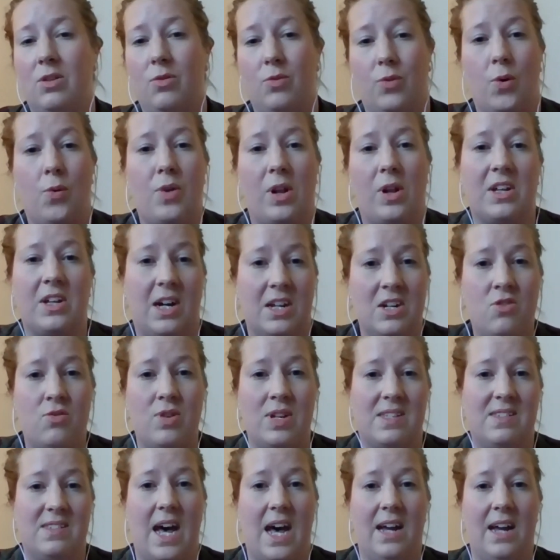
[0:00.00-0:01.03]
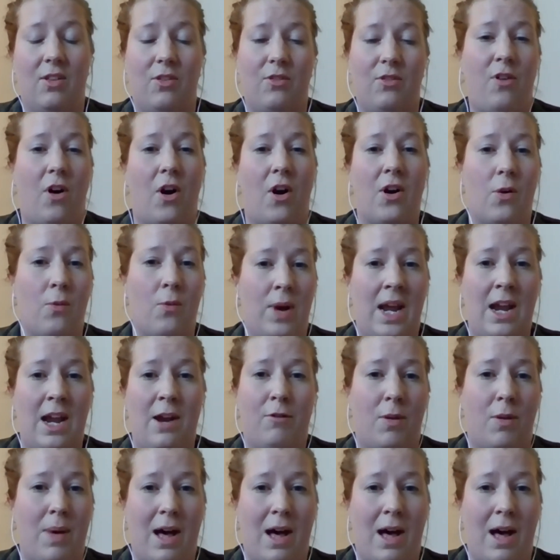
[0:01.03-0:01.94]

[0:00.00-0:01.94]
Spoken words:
rural countryside. It's far away from